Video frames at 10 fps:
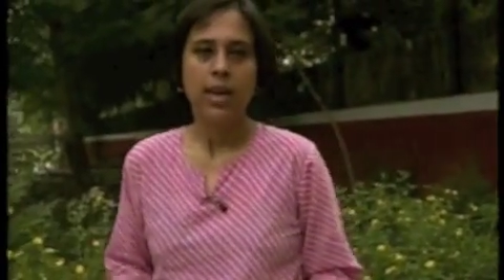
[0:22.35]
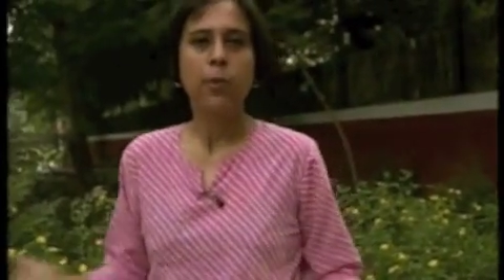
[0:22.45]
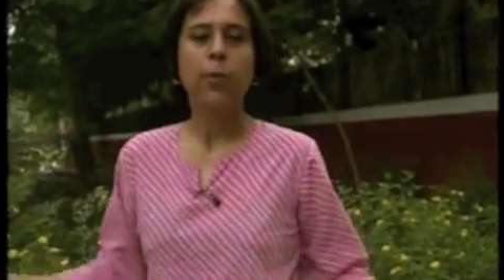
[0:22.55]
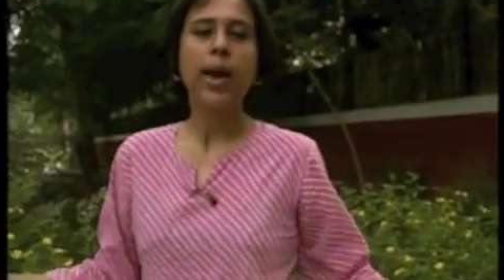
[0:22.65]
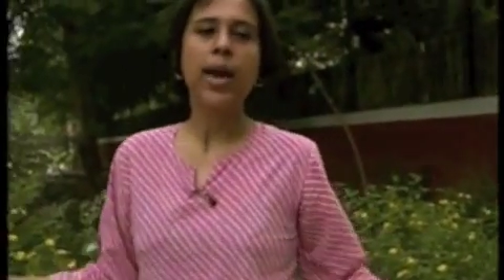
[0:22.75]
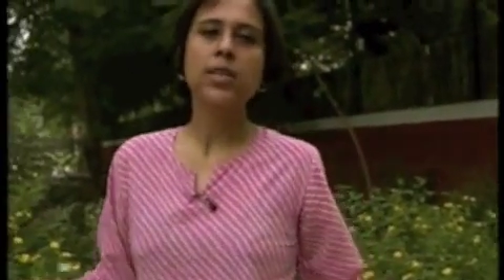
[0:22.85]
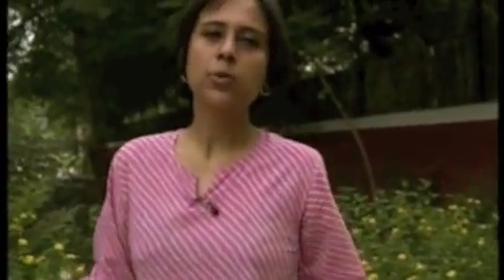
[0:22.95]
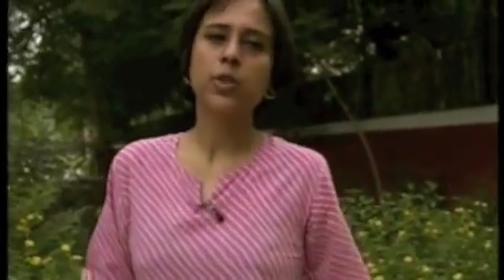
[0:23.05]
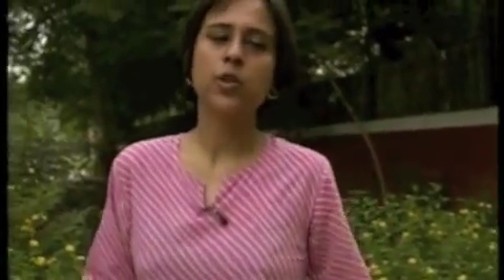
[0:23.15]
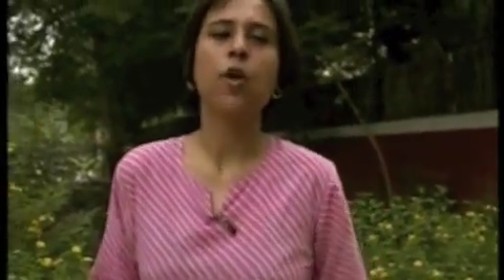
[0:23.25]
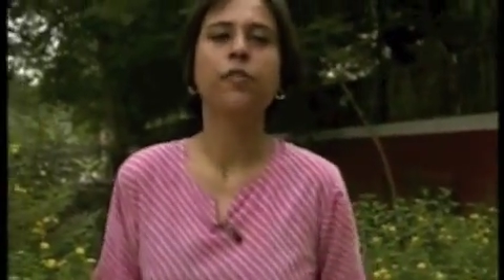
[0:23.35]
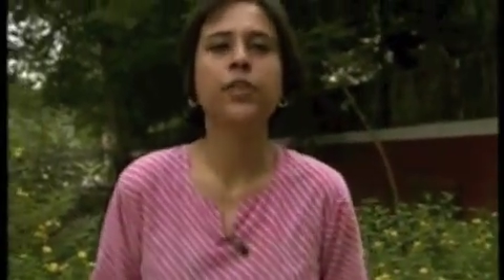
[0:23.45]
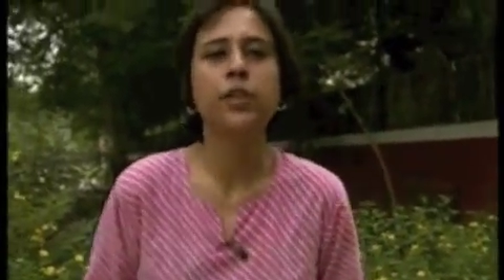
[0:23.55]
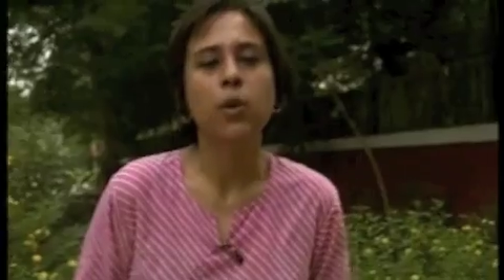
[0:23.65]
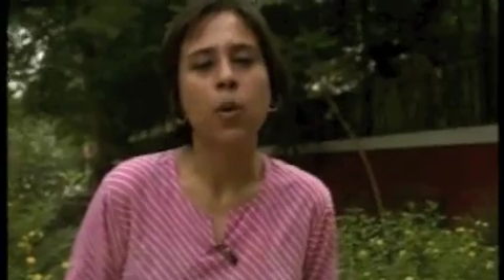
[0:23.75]
He wears what's
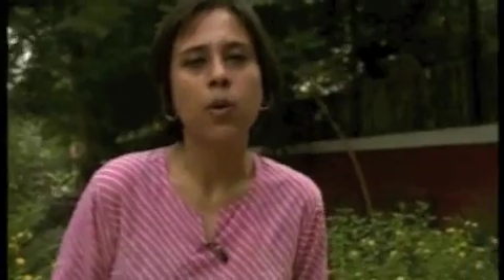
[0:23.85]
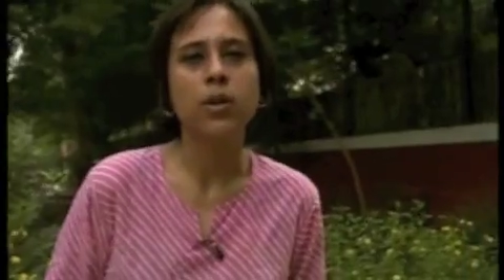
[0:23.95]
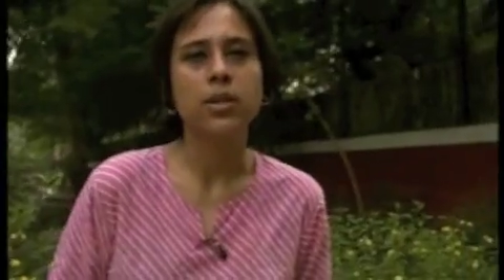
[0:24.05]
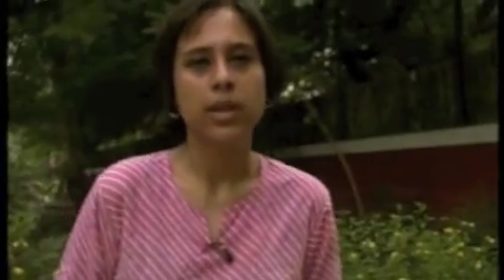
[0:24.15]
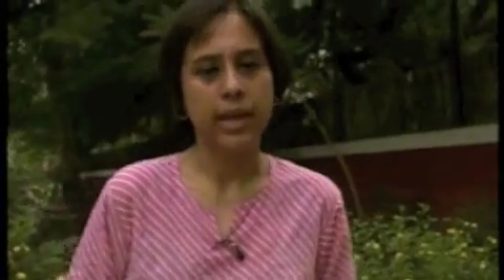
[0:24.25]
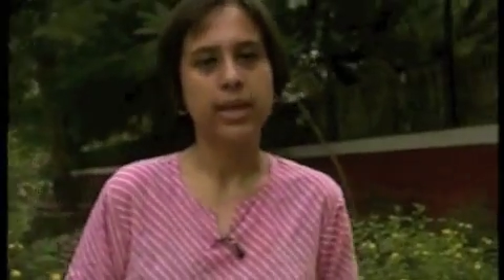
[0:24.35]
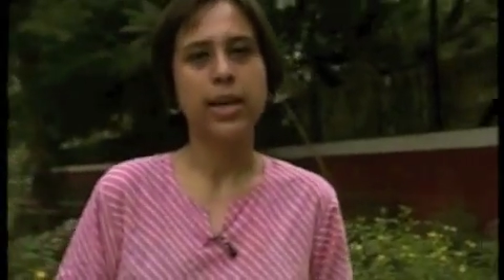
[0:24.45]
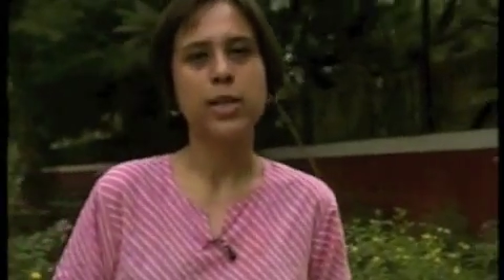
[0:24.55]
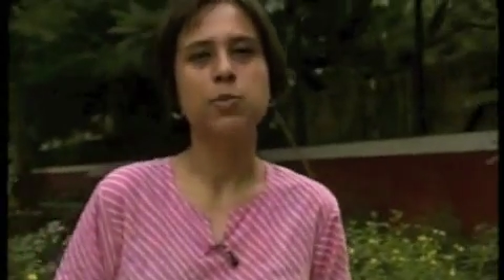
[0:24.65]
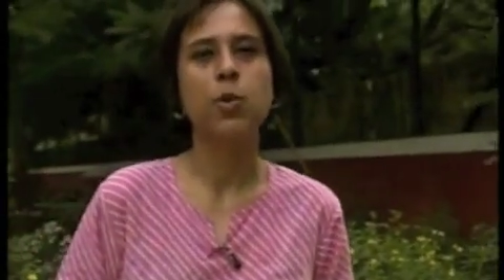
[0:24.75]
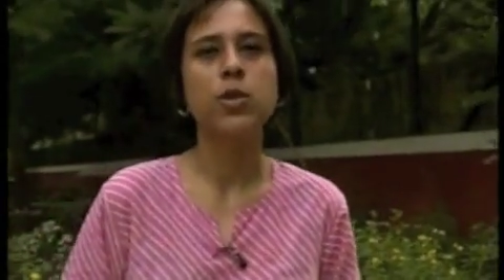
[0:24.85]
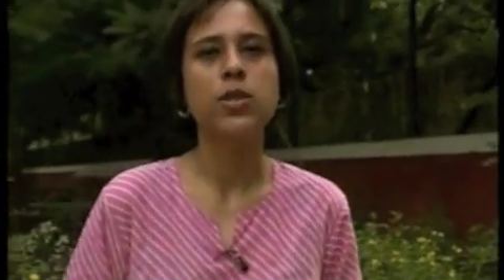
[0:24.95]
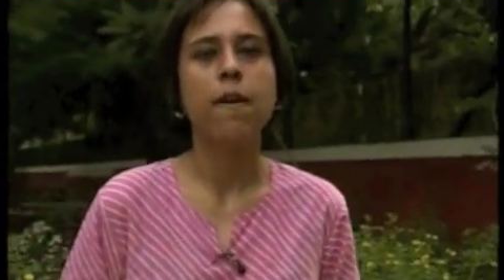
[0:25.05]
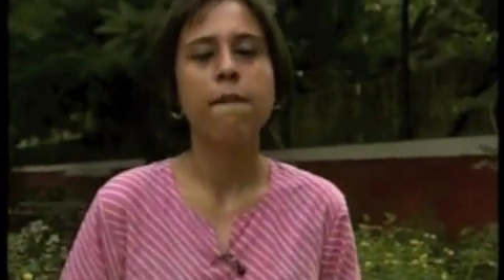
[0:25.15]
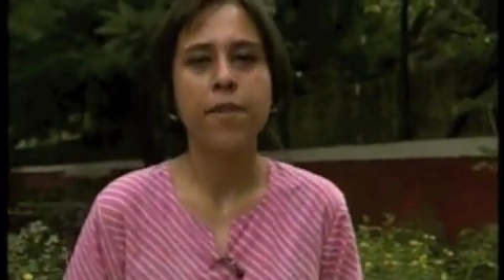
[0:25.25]
often called India's
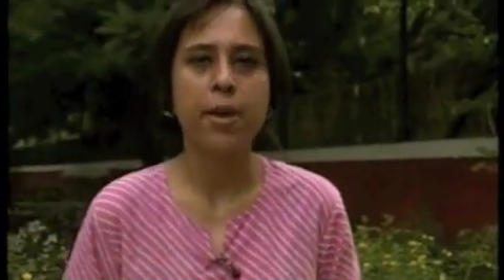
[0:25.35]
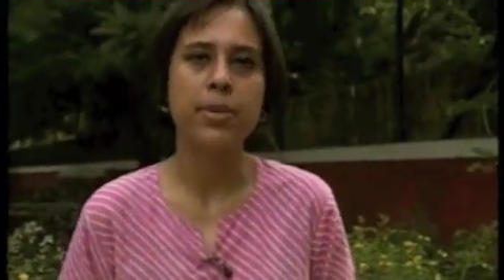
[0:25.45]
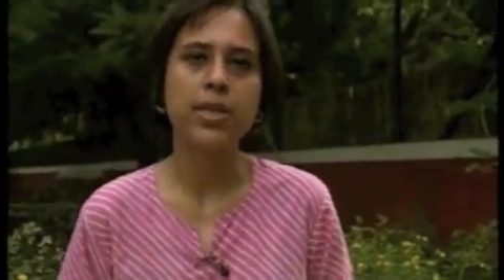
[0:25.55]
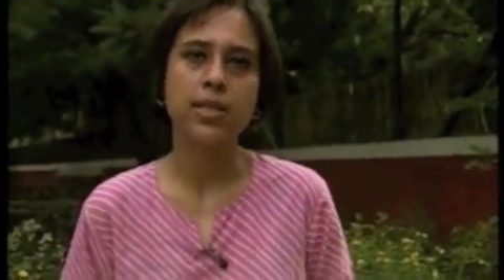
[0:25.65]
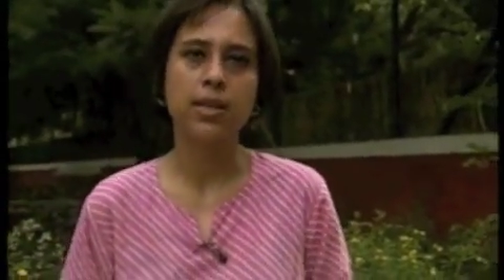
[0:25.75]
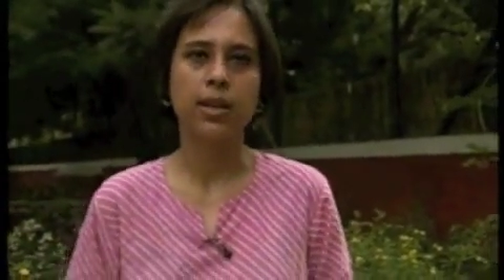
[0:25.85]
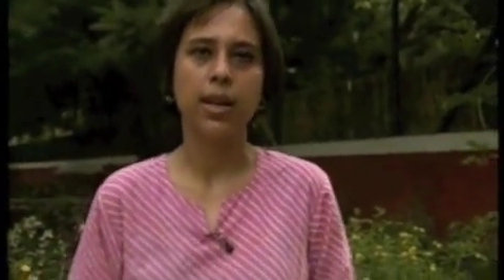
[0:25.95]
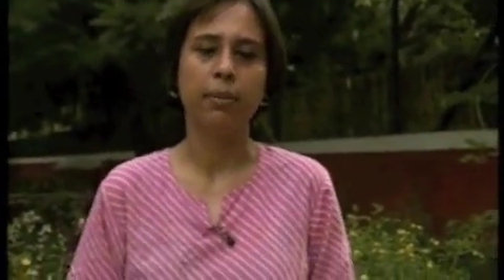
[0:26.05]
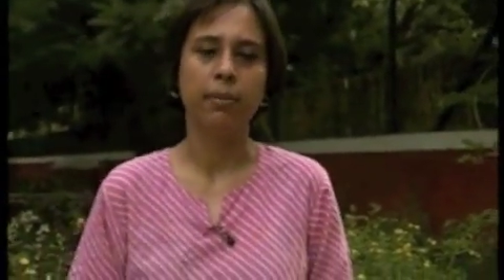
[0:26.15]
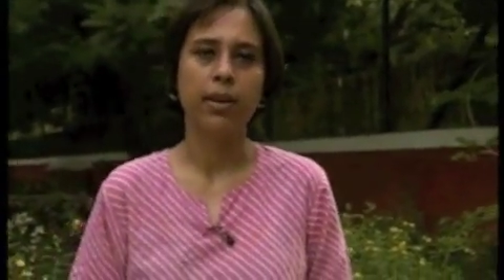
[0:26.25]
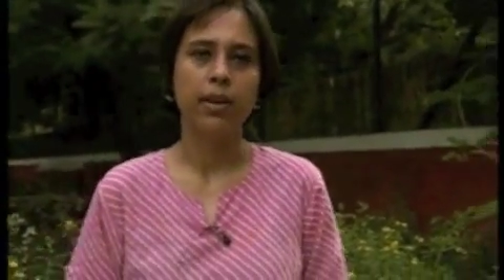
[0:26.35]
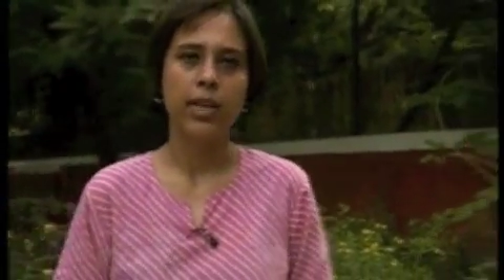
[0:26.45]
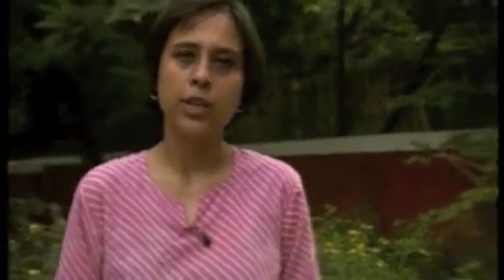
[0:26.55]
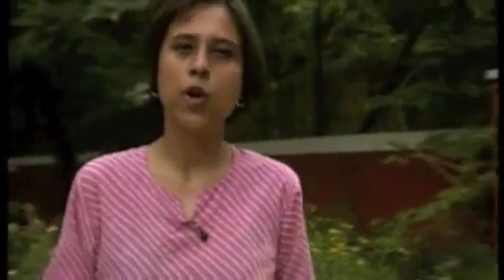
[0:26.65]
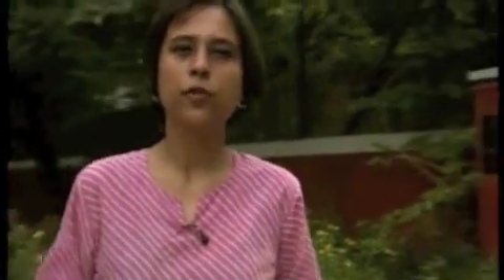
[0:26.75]
most famous surname.
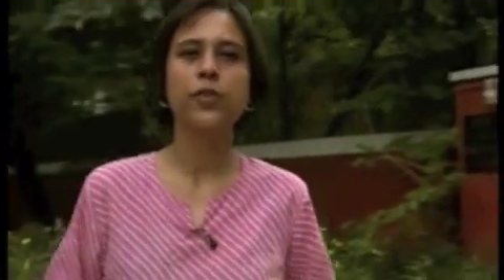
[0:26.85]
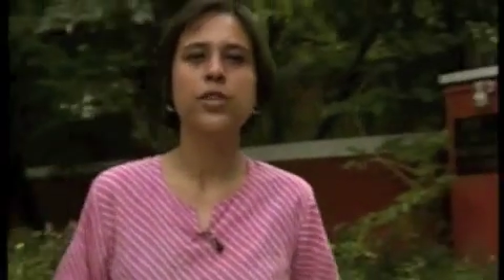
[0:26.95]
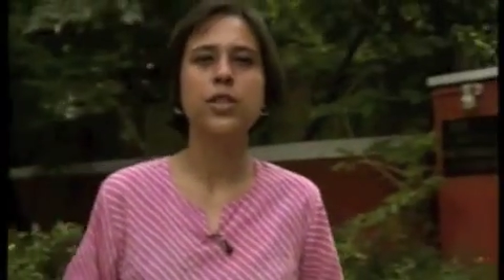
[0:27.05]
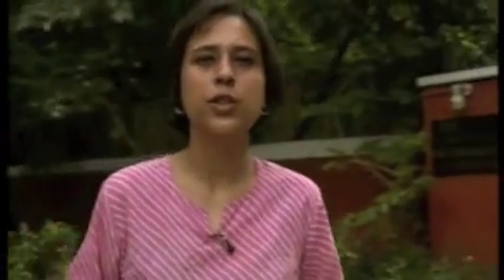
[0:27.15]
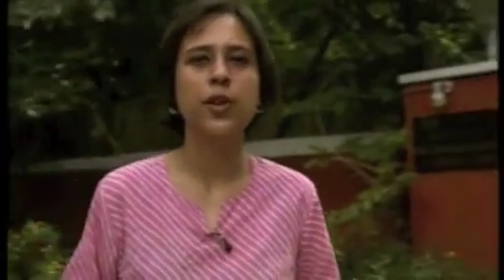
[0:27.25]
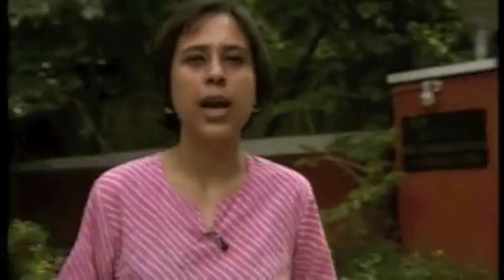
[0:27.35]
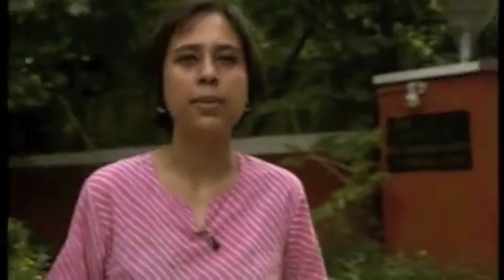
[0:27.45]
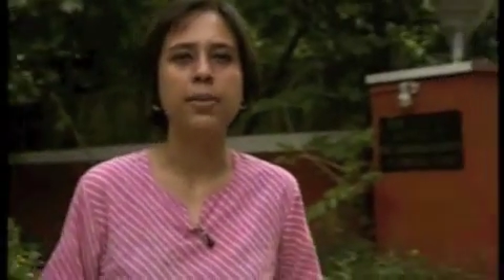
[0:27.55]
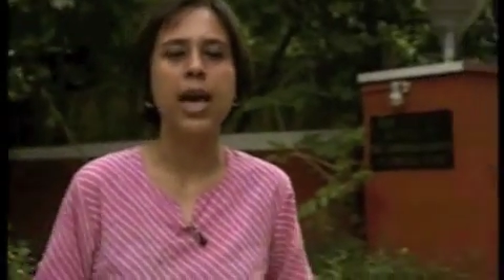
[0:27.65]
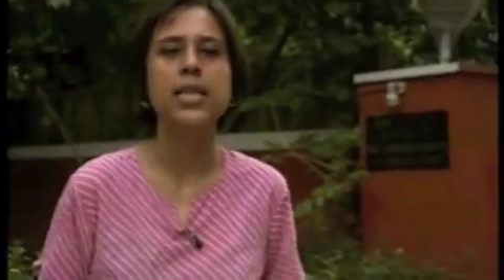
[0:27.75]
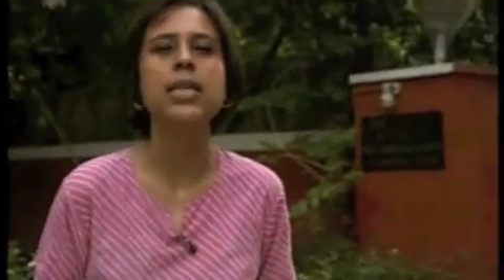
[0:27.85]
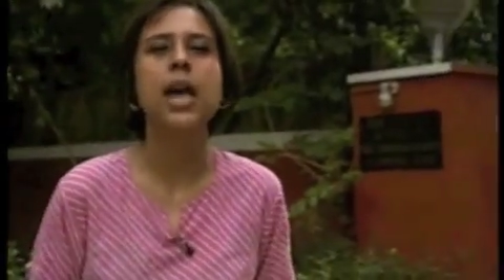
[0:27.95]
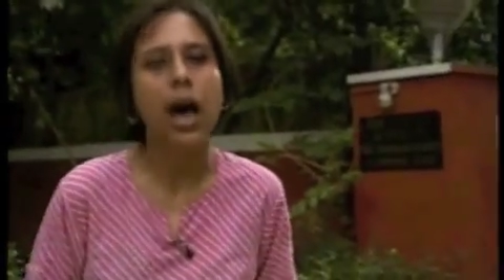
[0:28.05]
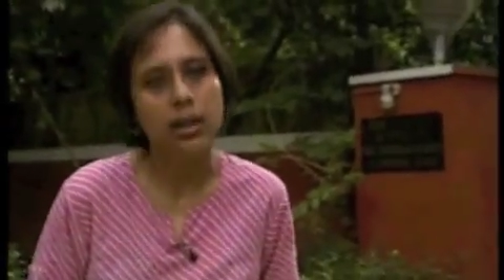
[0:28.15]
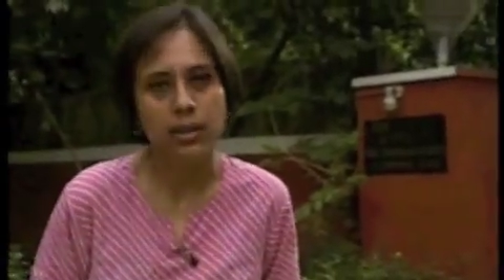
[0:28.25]
He's often described as
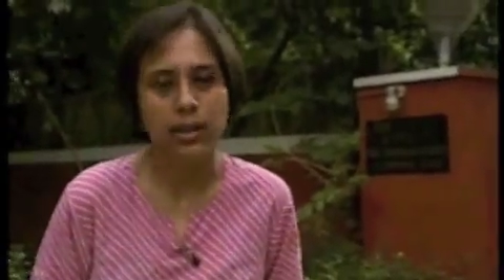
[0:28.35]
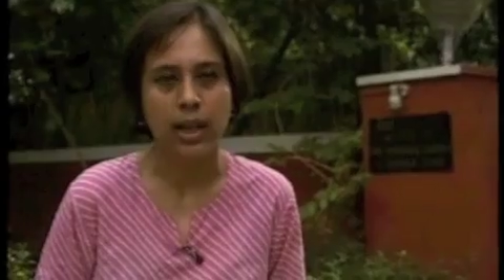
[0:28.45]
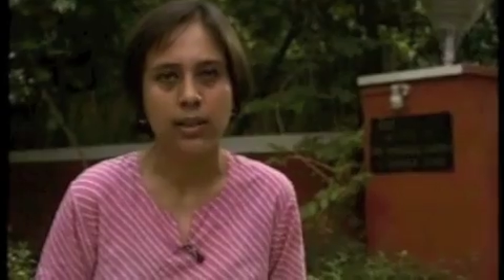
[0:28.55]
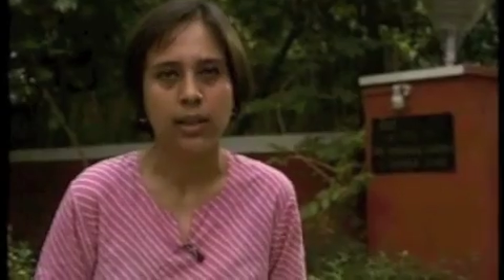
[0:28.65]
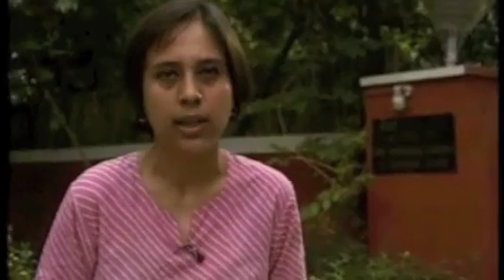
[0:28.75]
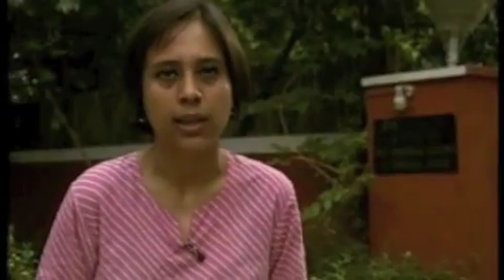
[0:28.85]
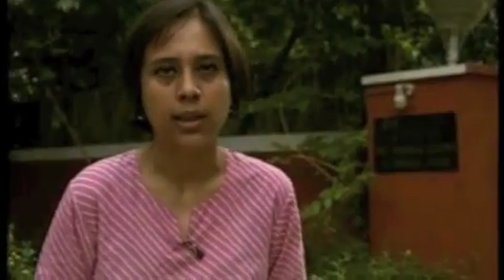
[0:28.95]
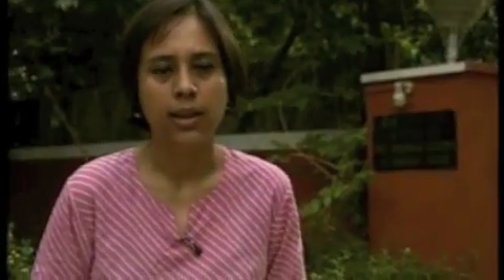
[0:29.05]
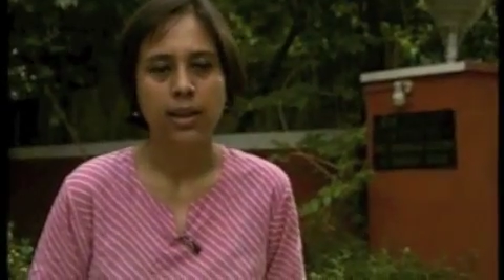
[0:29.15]
the other Gandhi.